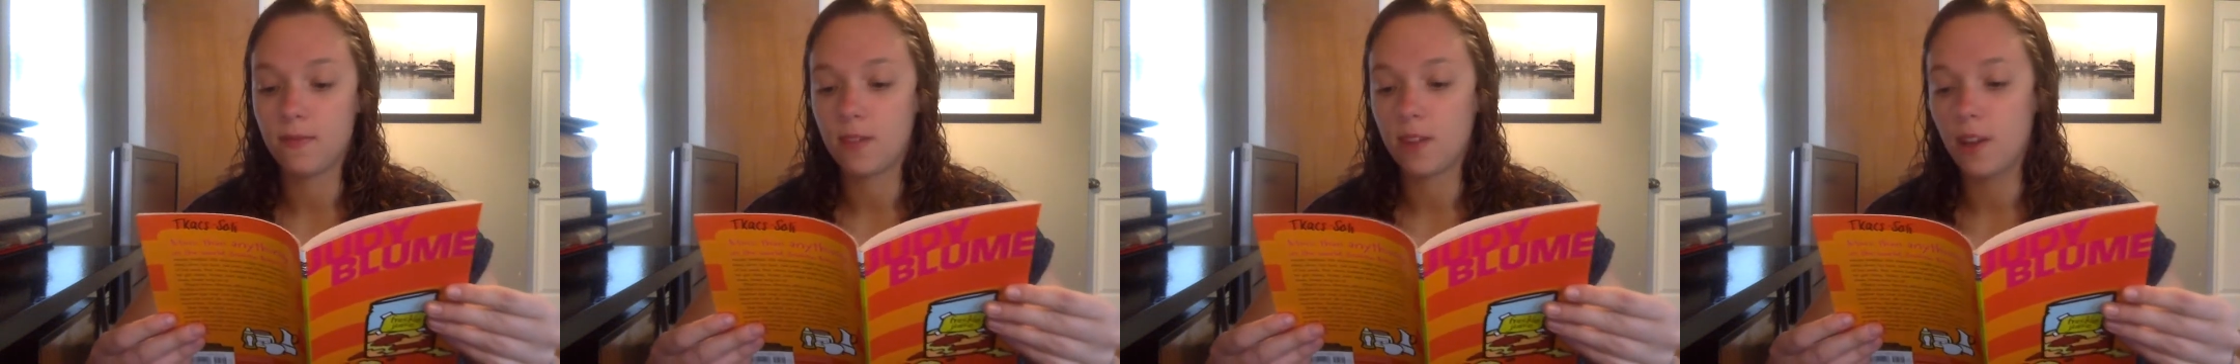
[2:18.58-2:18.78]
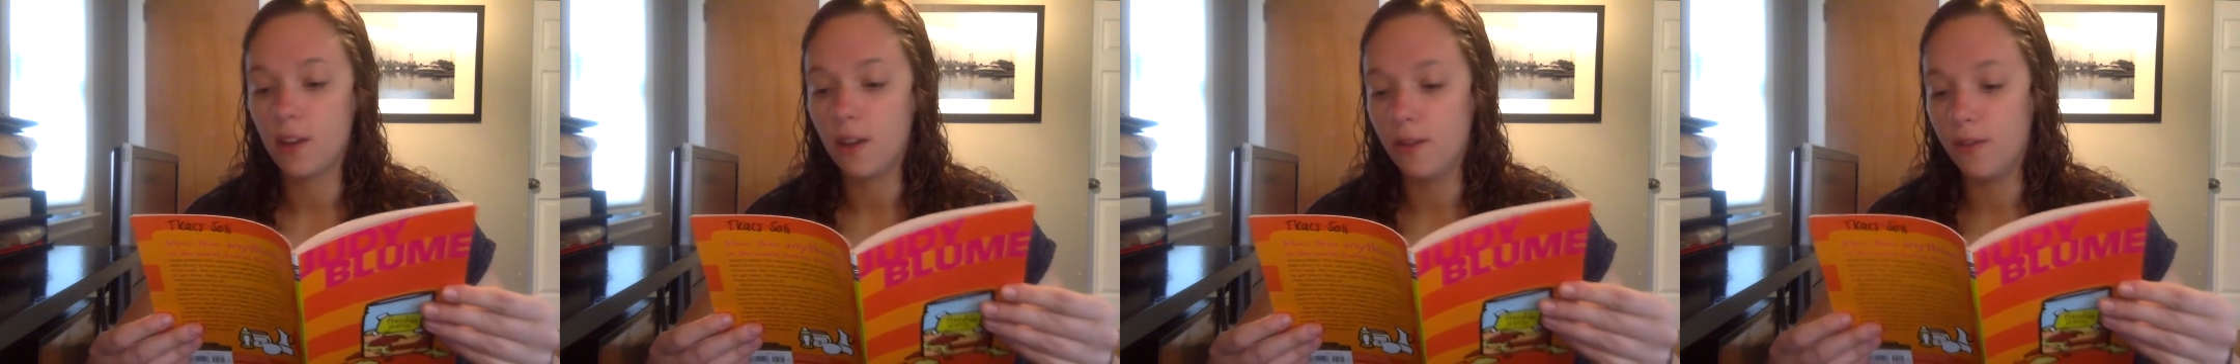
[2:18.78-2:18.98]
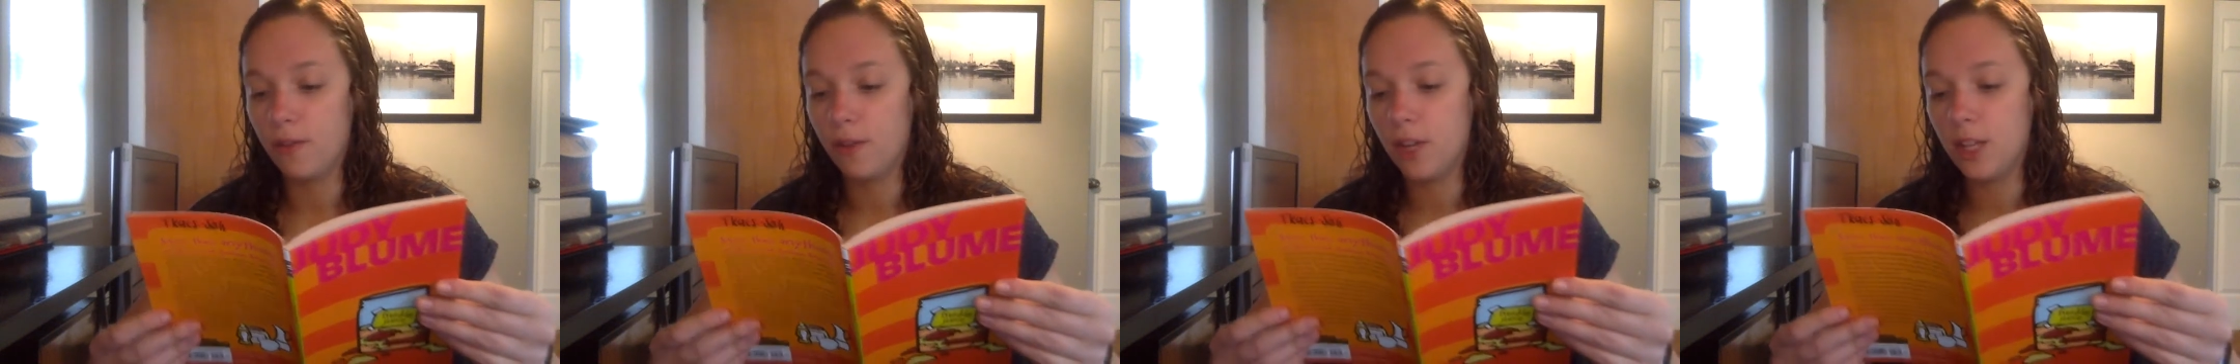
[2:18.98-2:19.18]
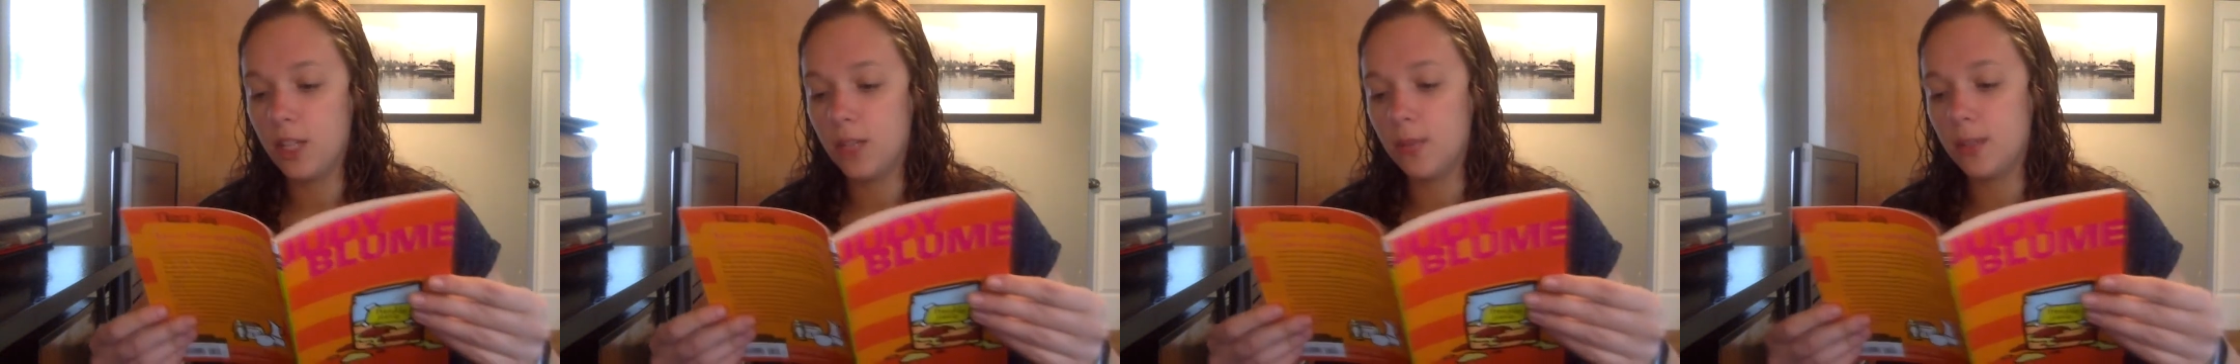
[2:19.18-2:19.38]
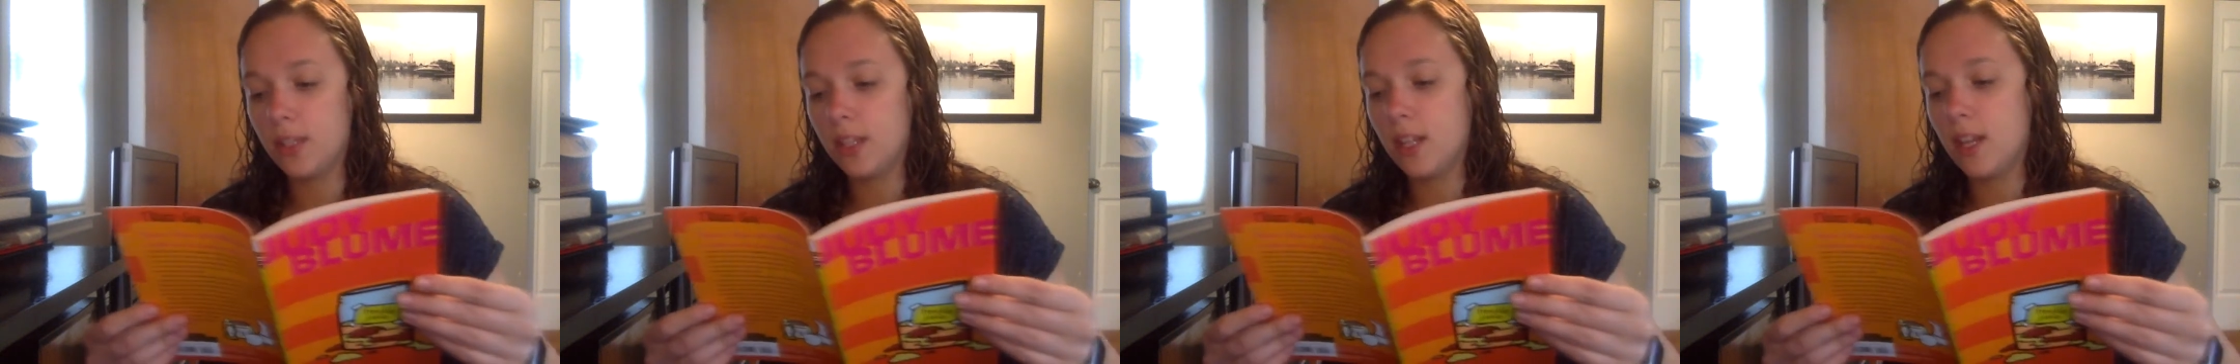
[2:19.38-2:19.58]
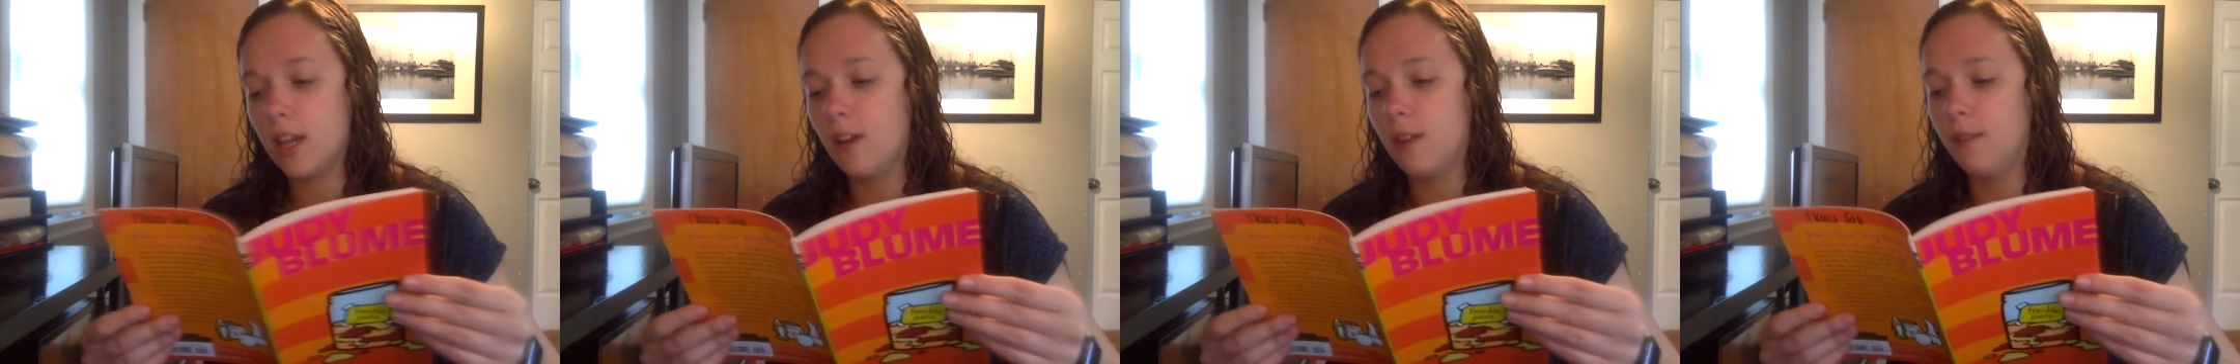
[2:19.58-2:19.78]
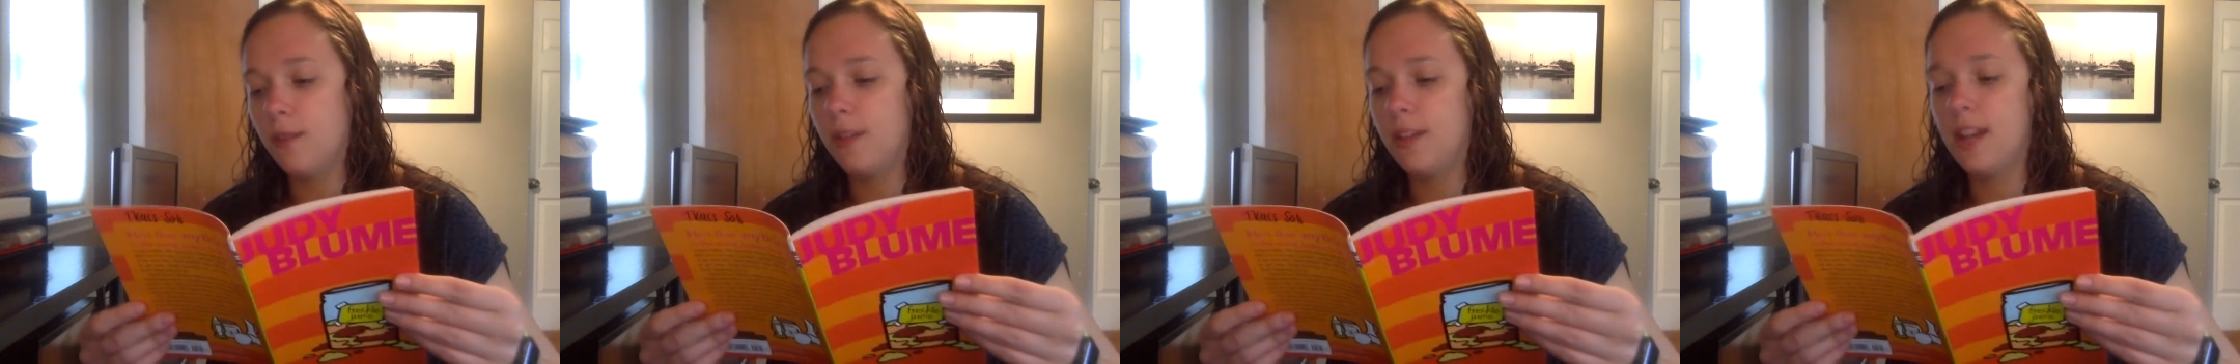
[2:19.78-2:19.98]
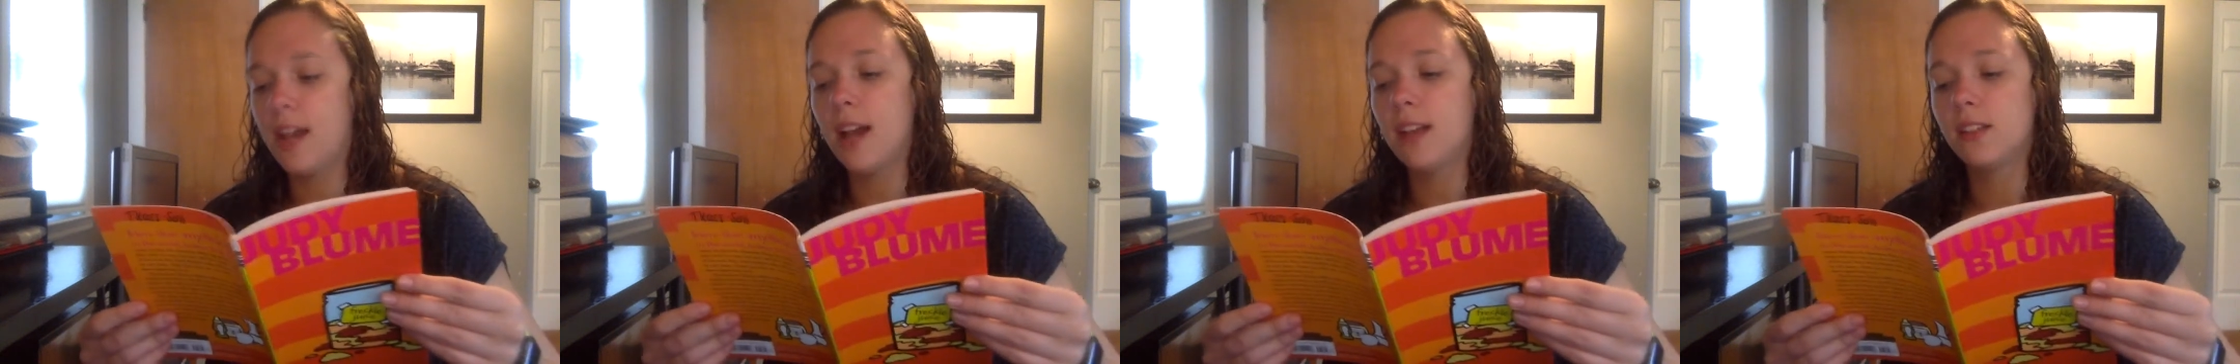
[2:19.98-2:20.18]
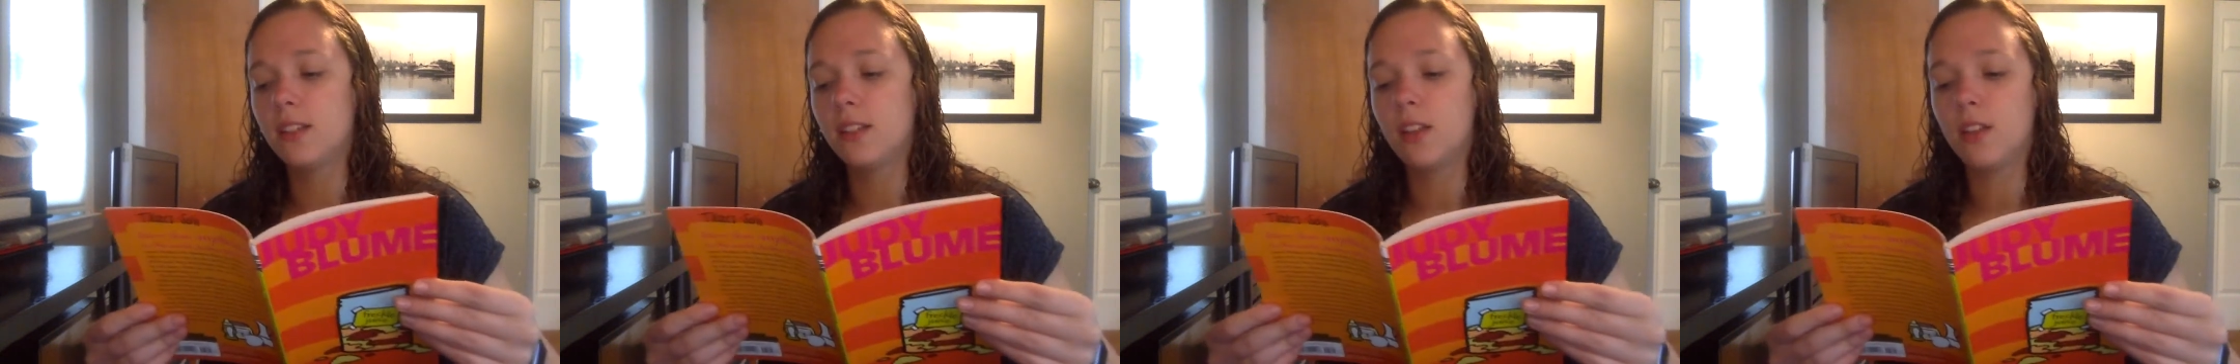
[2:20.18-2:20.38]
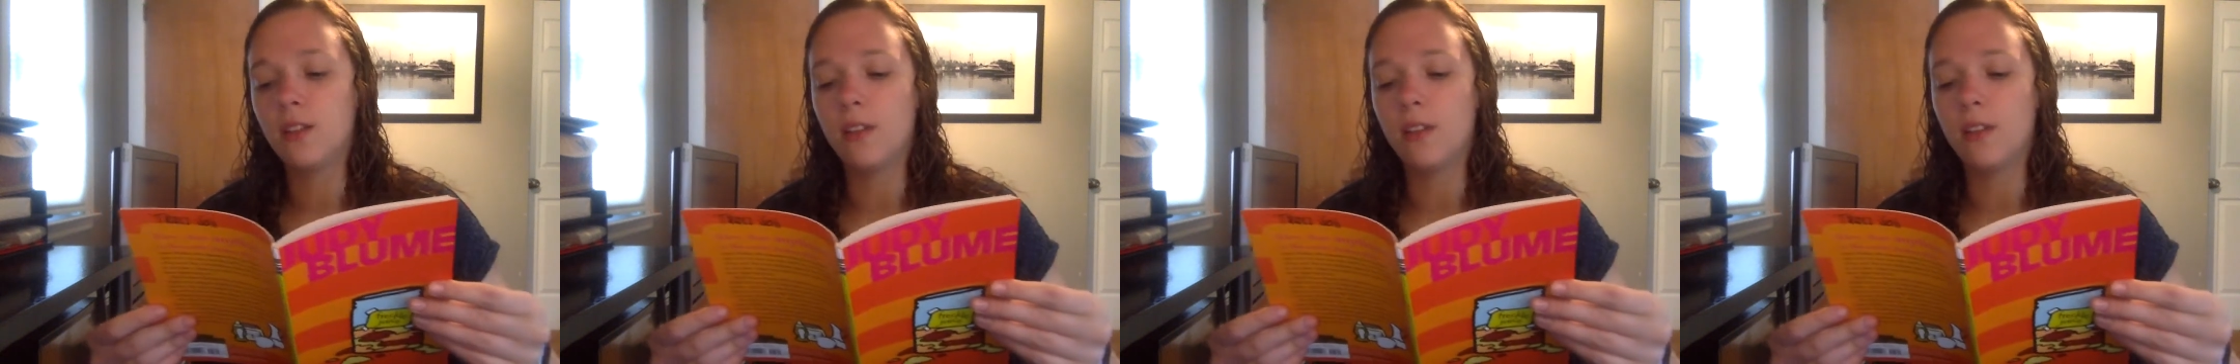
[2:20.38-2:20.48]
Her voice was low, but not so